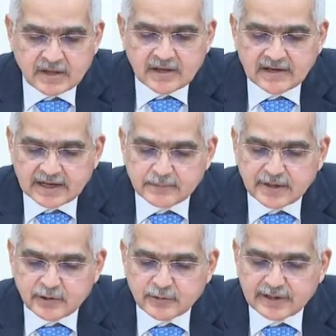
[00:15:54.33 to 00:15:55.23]
Let me
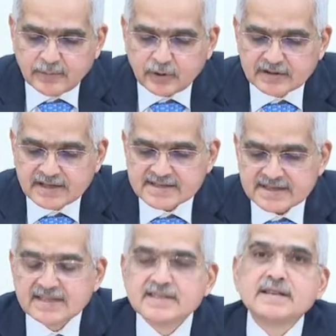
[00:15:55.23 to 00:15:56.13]
dwell upon this
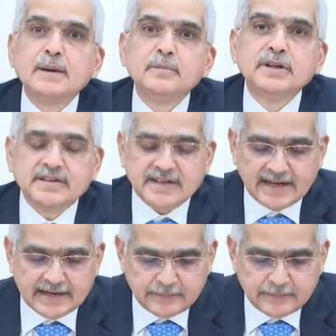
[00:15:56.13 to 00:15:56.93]
in some detail.